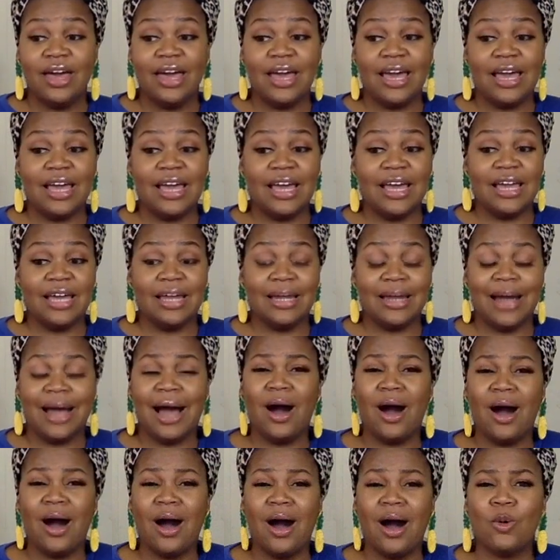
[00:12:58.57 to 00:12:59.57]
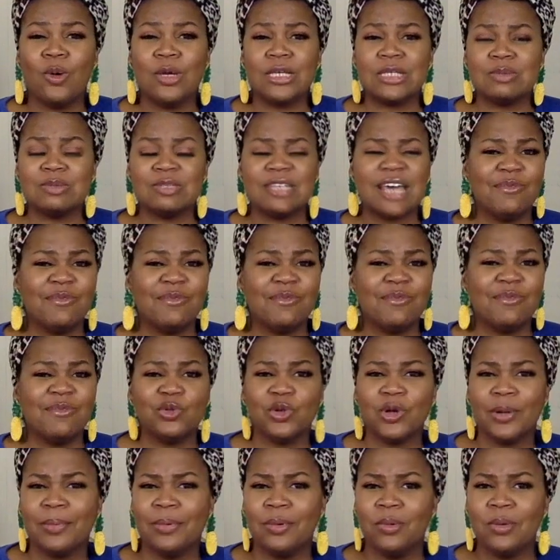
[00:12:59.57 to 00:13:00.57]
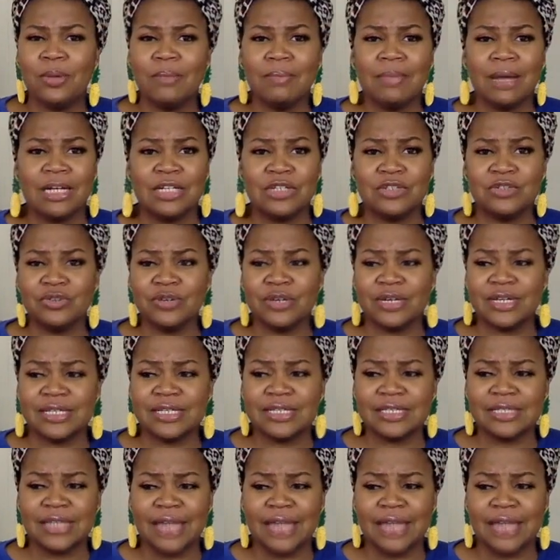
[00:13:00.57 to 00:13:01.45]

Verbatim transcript: And I always was having trouble with my dress.